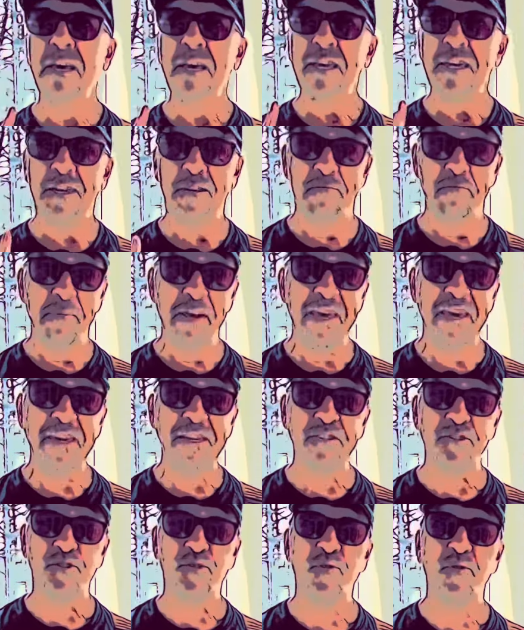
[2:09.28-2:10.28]
in
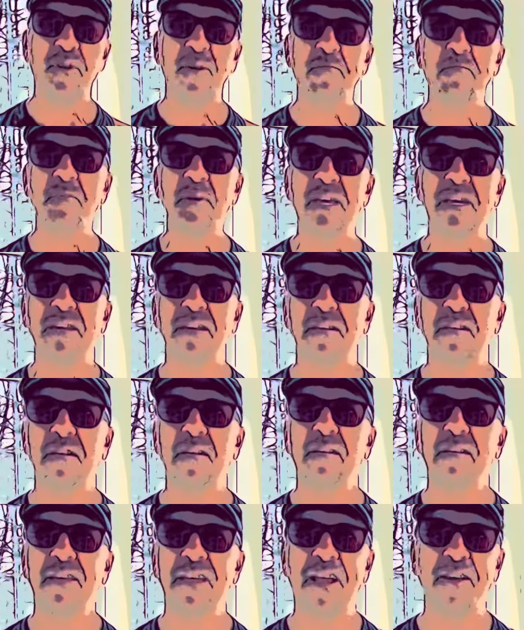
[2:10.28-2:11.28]
mainstream
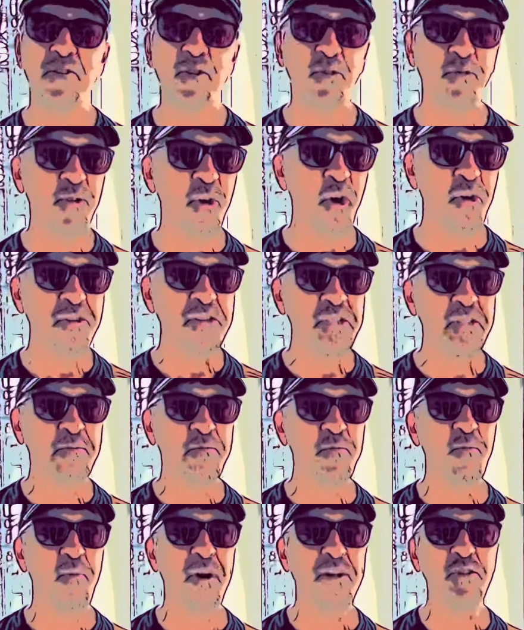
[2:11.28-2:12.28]
media. And you'll notice
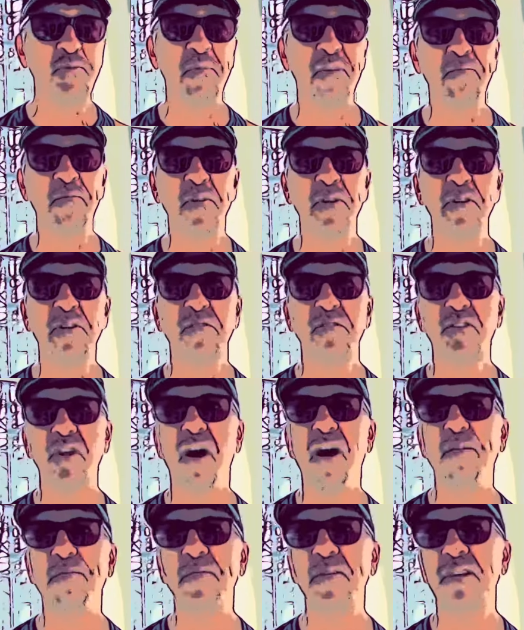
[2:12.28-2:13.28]
if you watch my videos
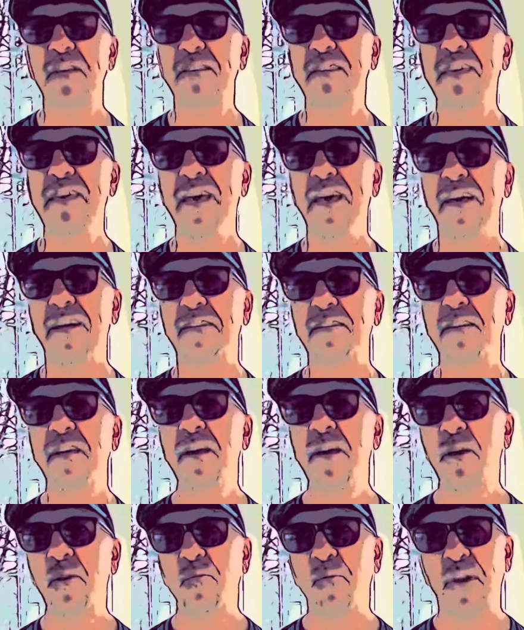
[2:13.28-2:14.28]
often at the end,
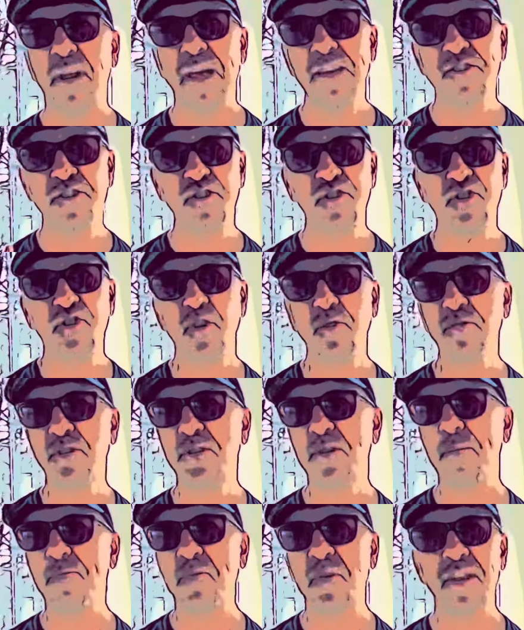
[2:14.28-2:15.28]
when I just showed
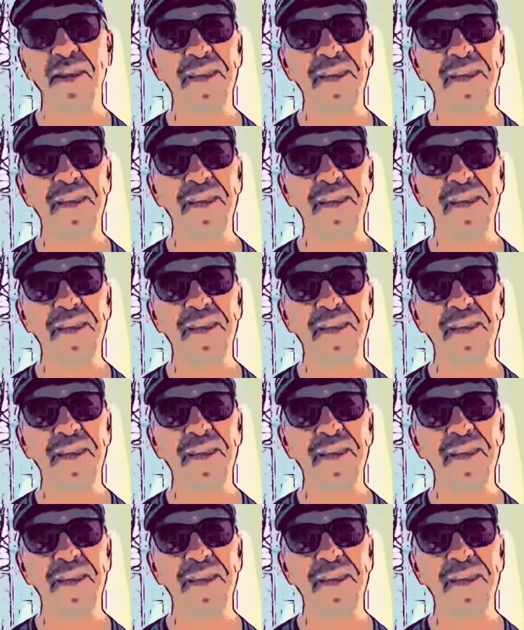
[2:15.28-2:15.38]
something